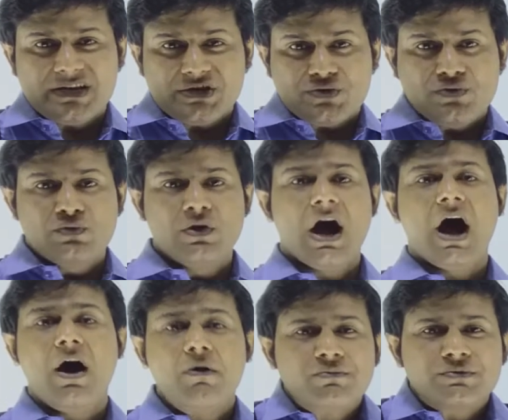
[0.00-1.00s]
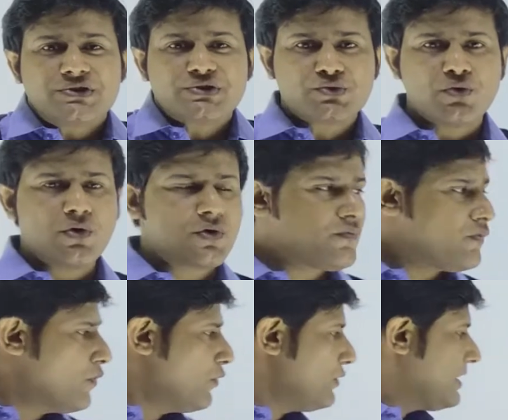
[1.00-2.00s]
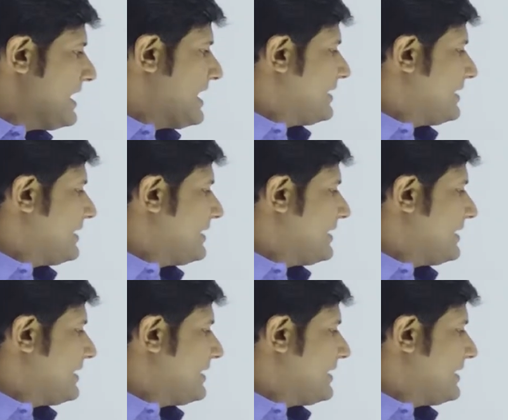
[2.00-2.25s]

issue, how to store food,